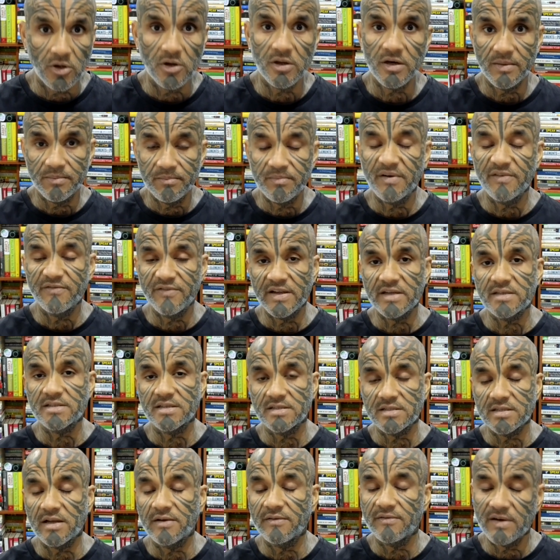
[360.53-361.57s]

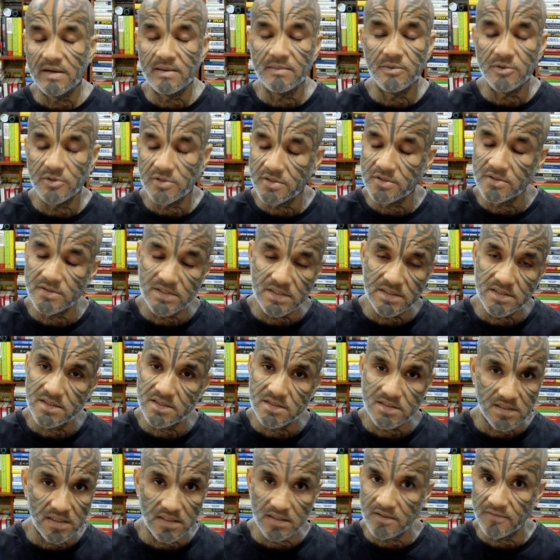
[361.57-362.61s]
imperfections are far more, so just
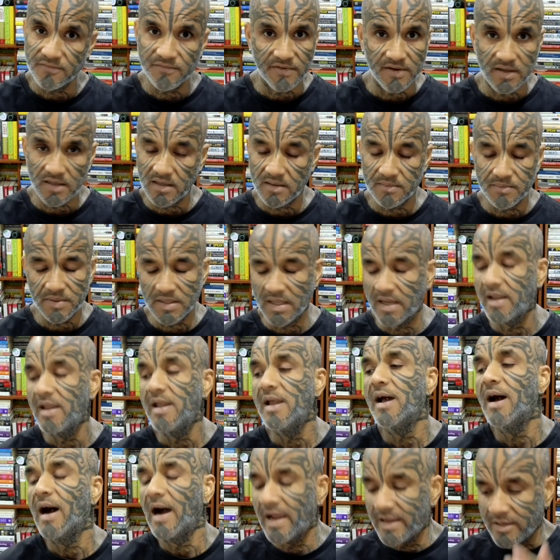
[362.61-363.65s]
shut the fuck up. I,
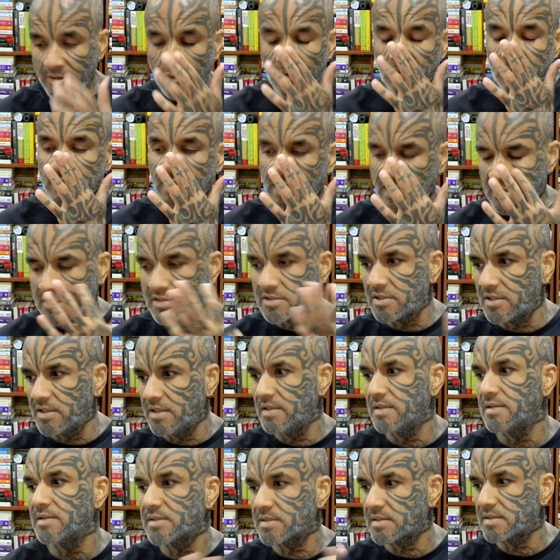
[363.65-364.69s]
I know that she
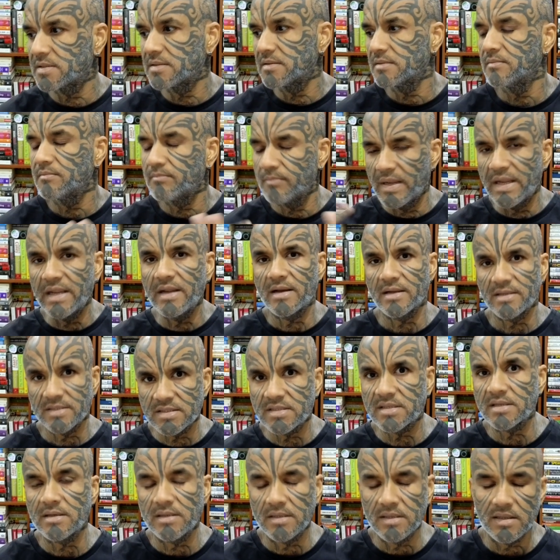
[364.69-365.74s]
is being
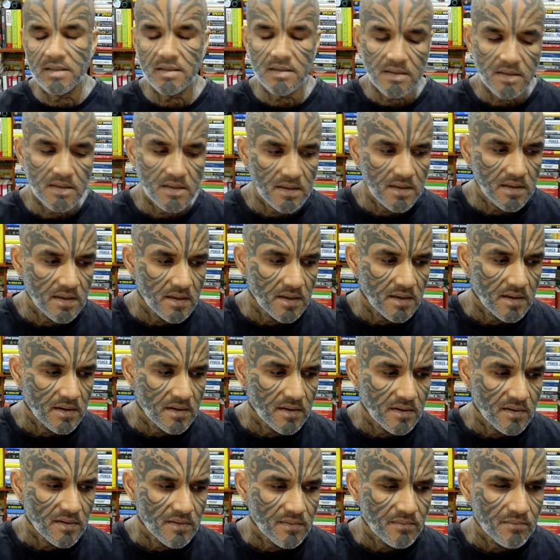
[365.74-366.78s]
concerned.
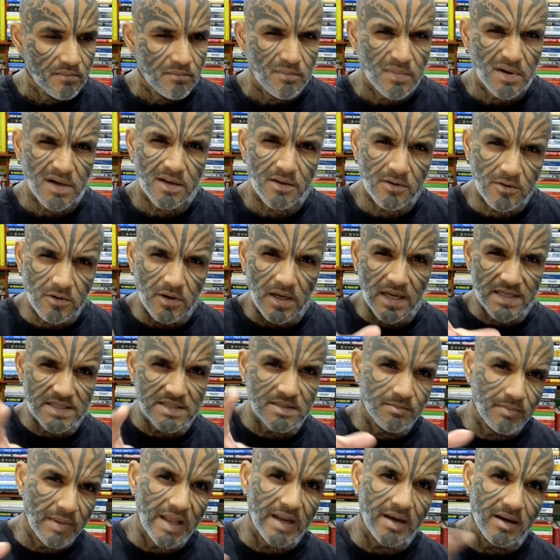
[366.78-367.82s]
But you know, as
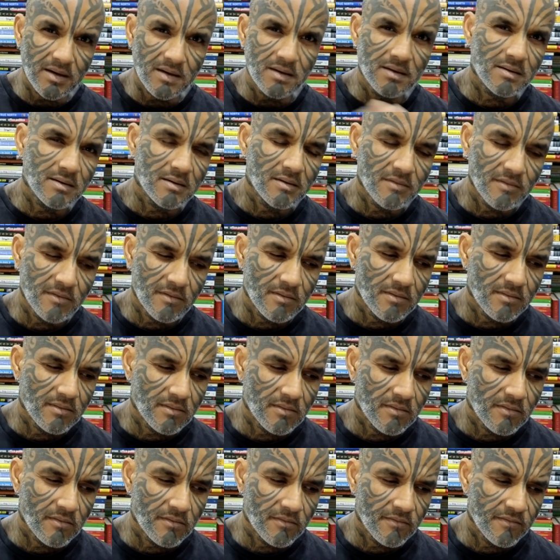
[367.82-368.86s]
men,
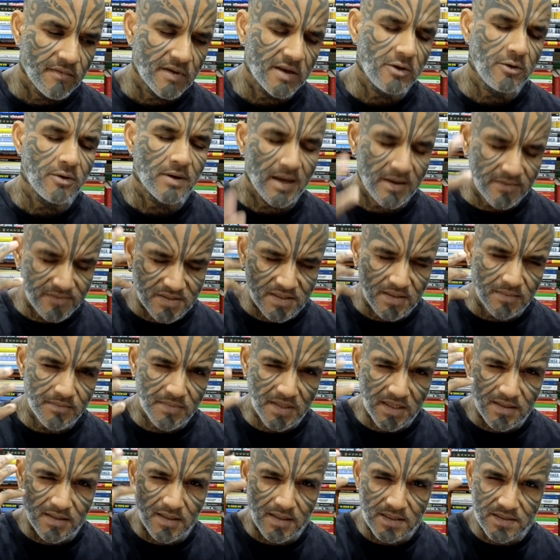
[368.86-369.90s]
when you have
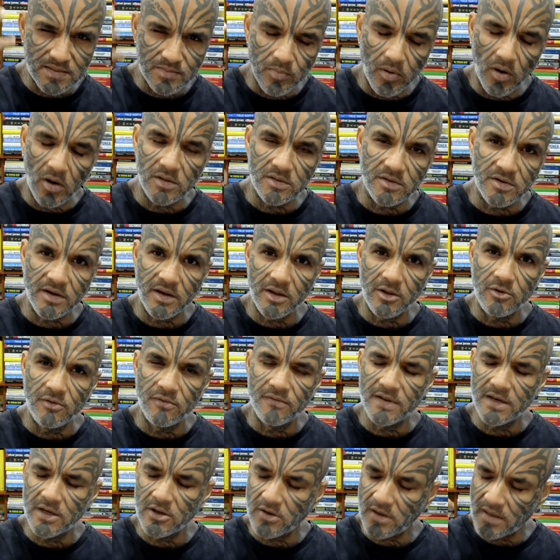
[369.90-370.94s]
something that is bothering you,
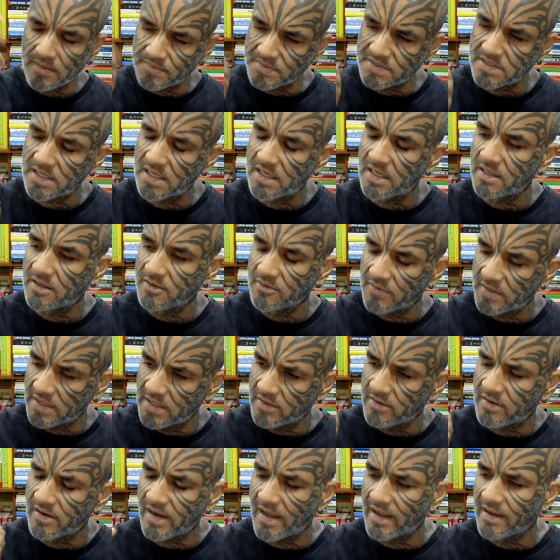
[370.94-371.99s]
when you're upset, when
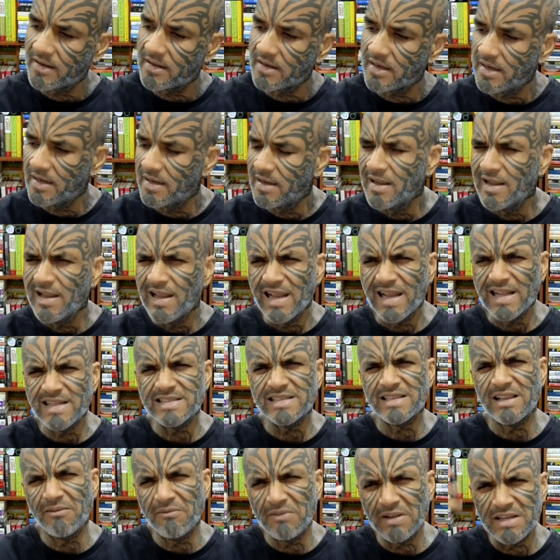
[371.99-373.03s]
you're angry, and
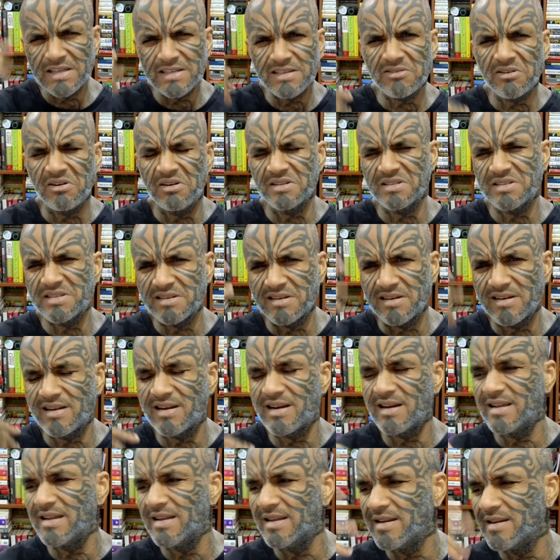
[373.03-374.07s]
someone is
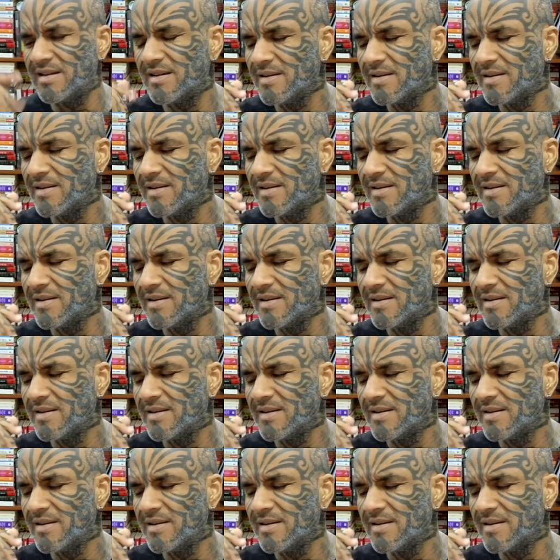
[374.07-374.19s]
constantly